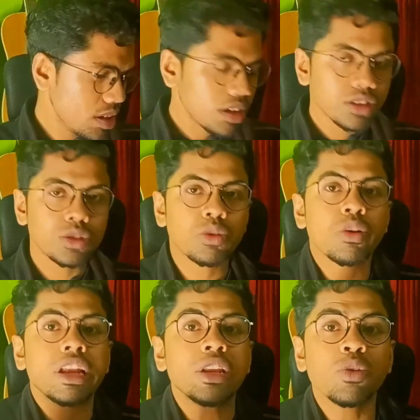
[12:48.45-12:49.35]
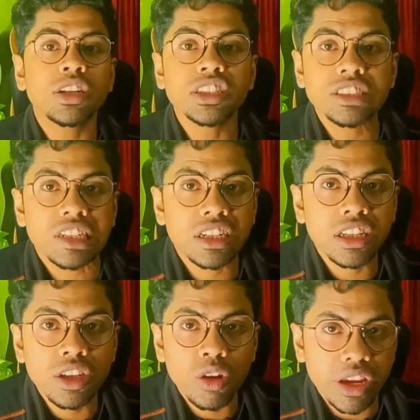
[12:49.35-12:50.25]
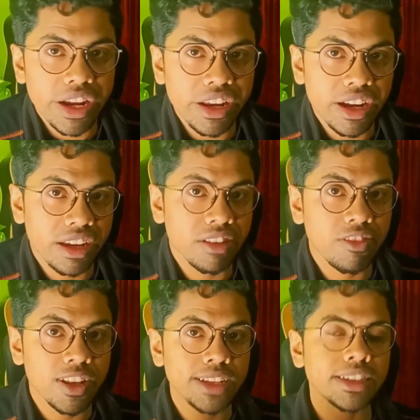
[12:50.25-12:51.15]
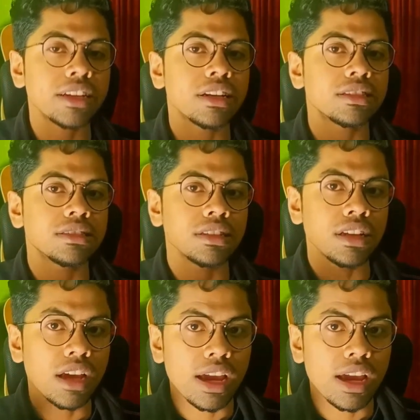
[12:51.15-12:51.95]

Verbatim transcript: So when you are just starting your career in VLSI industry,